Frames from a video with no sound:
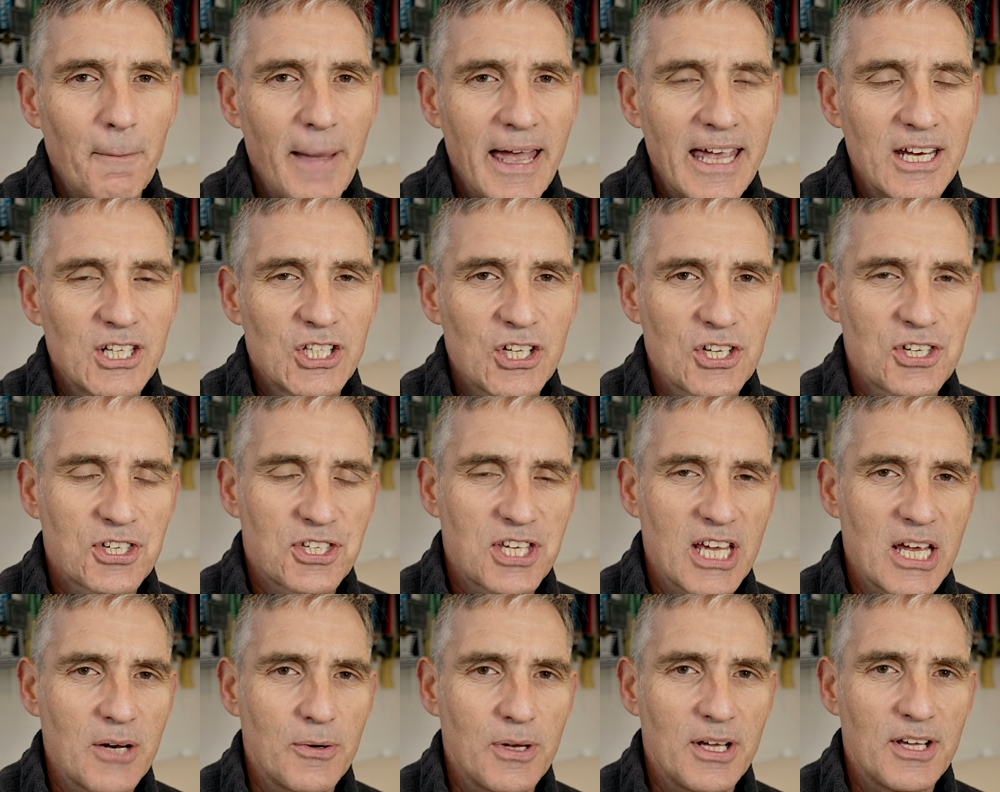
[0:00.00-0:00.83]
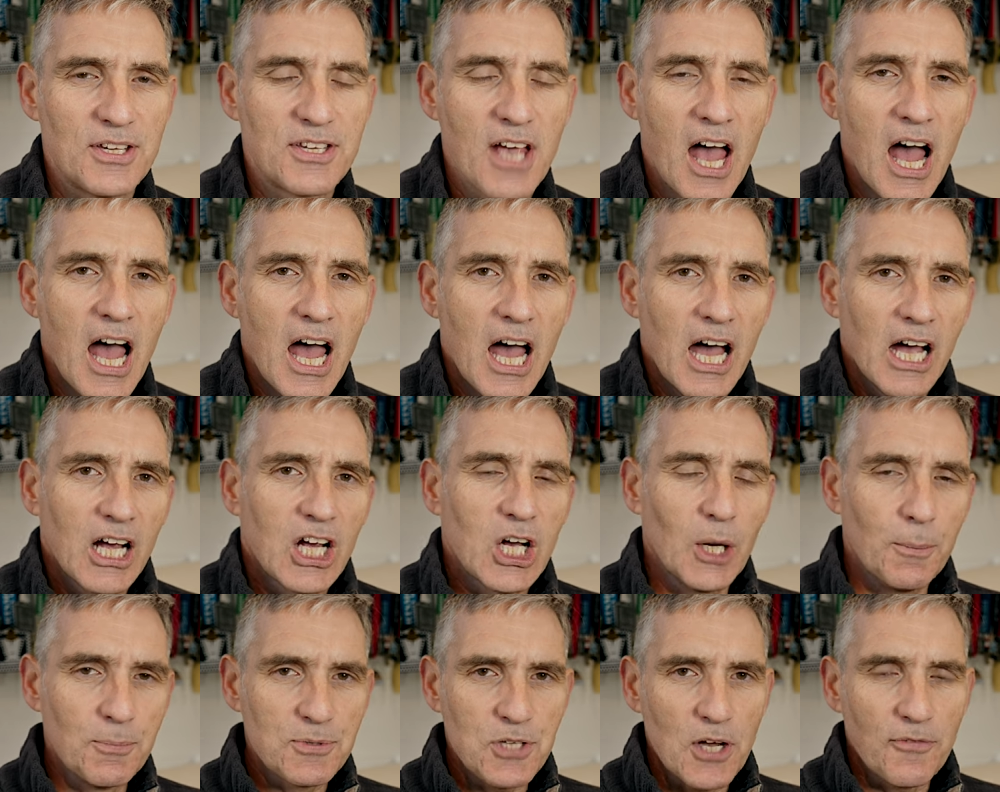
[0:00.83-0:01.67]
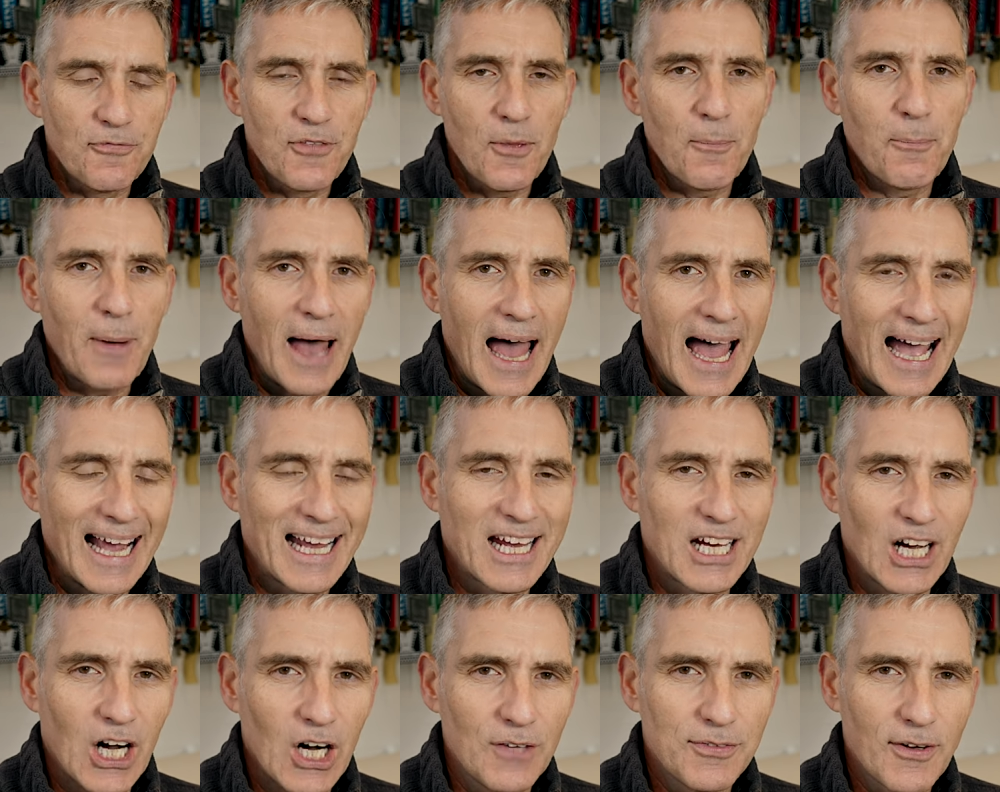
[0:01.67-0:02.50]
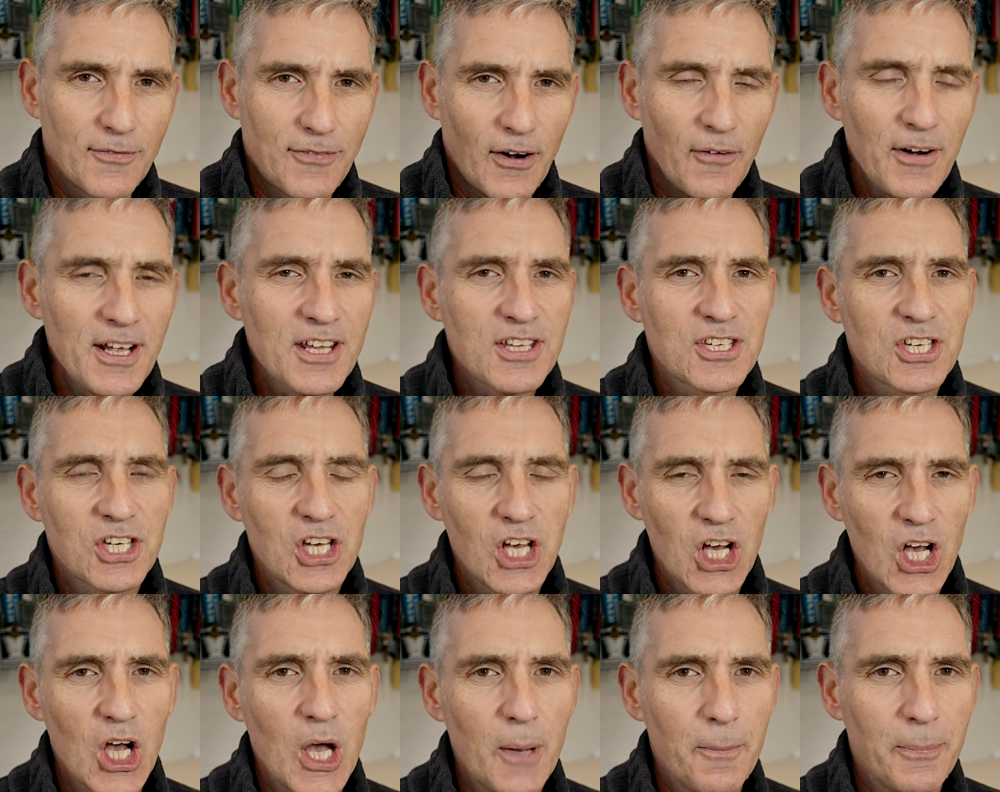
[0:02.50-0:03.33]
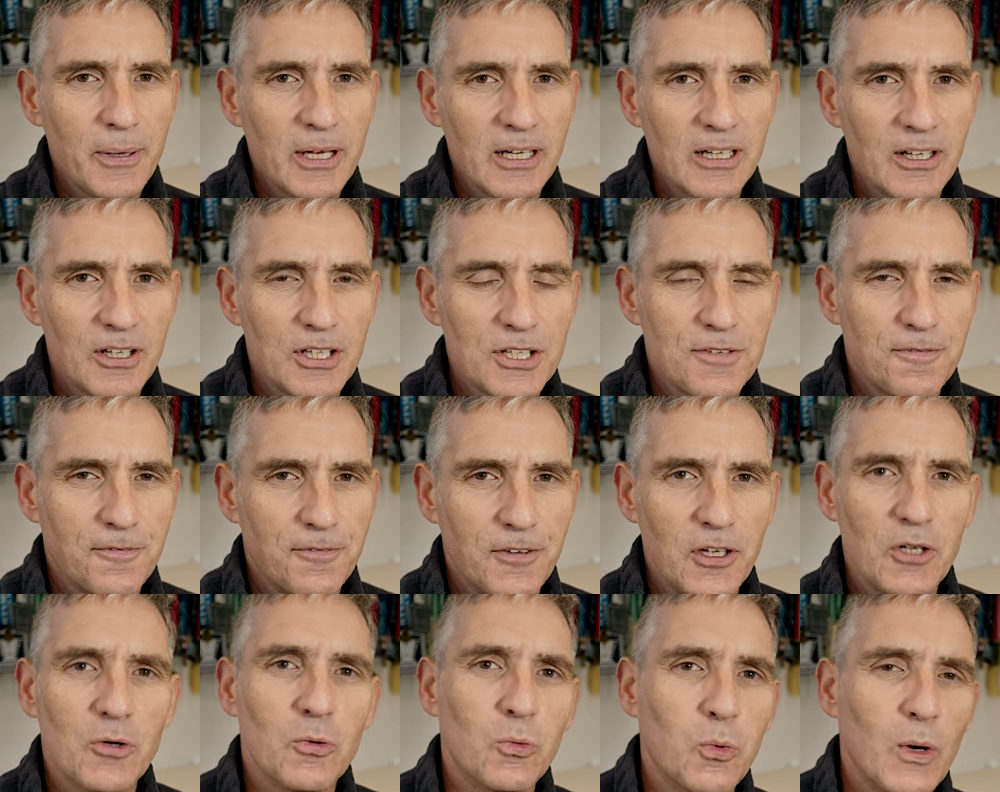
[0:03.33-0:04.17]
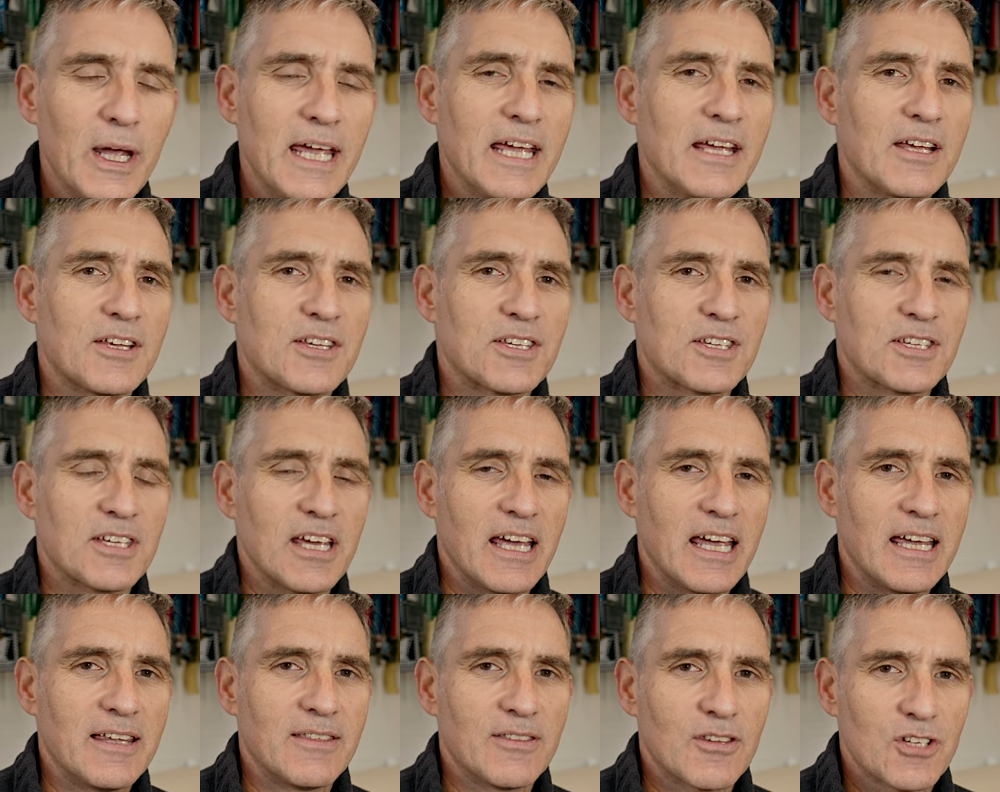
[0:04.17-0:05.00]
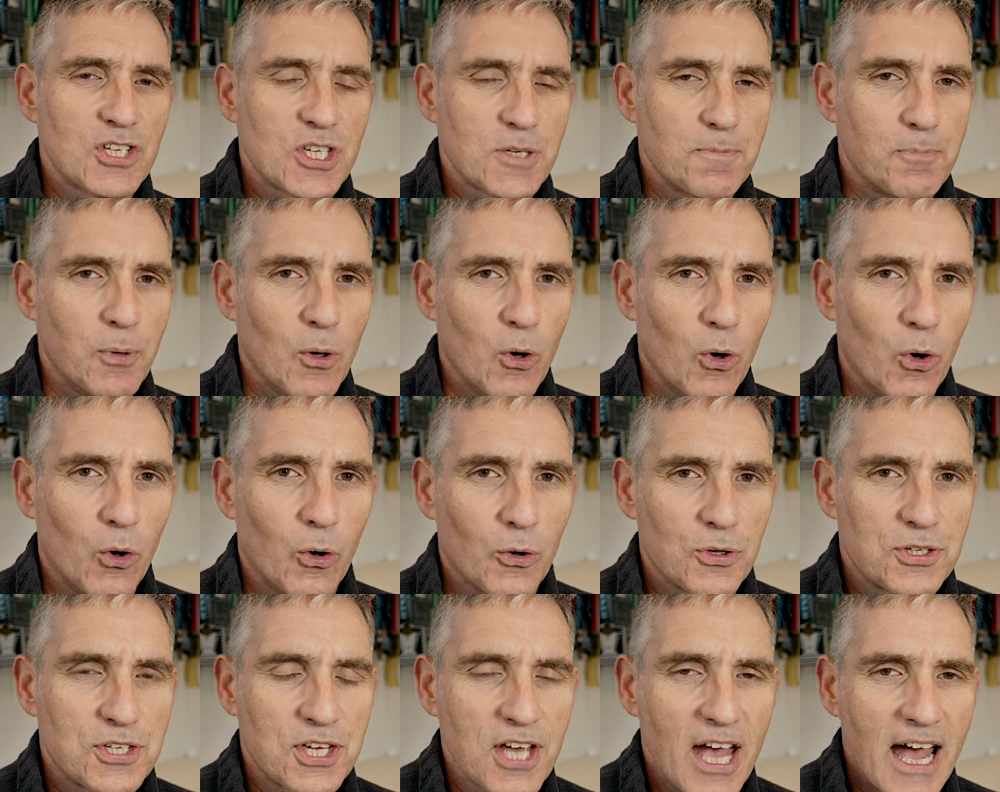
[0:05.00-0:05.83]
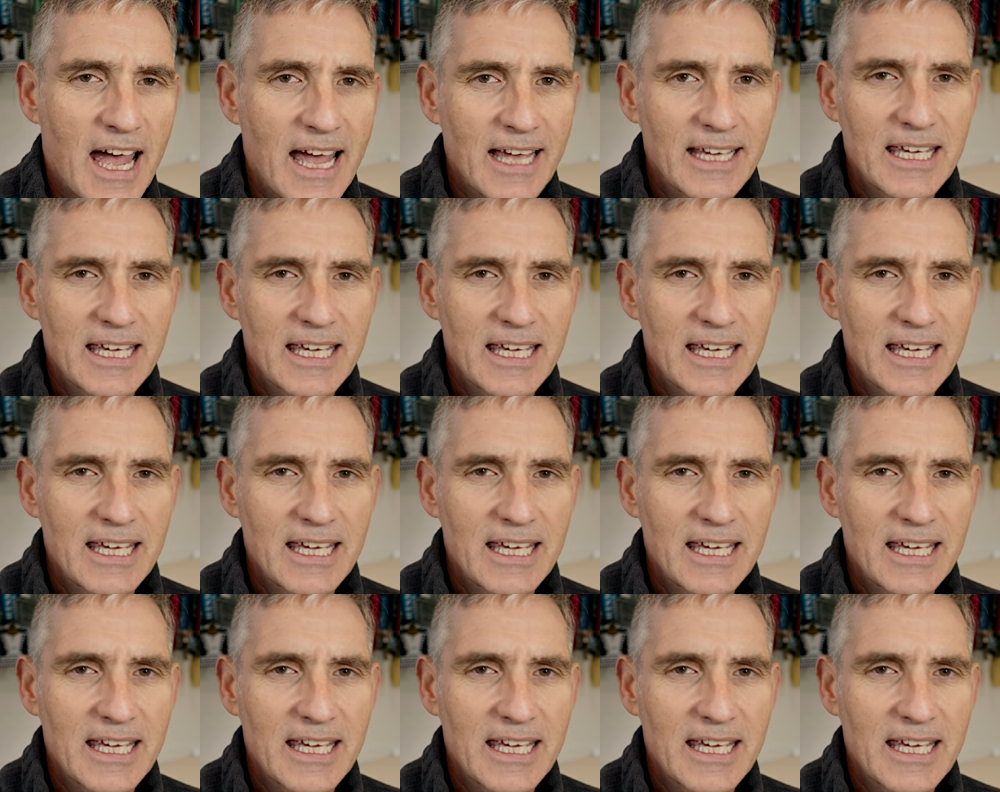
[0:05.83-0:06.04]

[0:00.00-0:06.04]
Major Series comes off the back of a very turbulent few weeks in the sport,